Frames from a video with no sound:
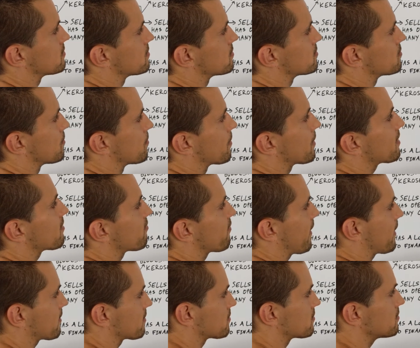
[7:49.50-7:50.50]
the big
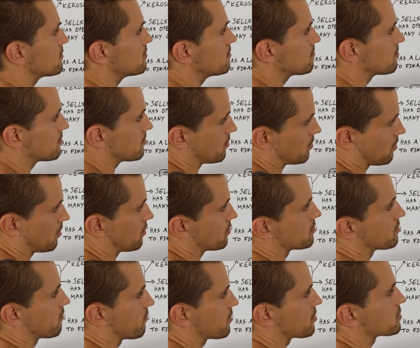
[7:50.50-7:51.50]
factor, or
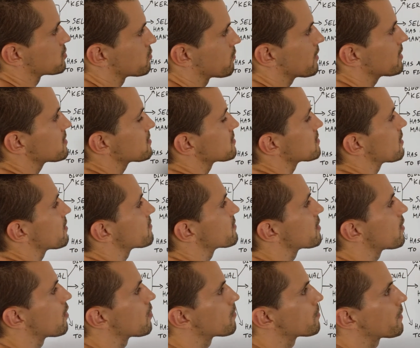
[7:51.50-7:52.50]
the fluctuation of
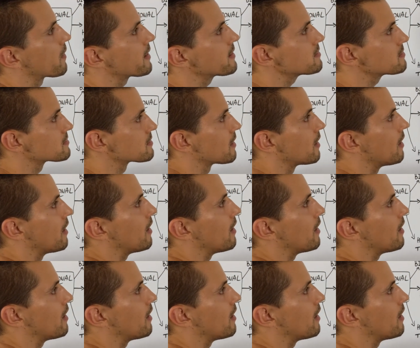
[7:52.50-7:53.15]
the oil price,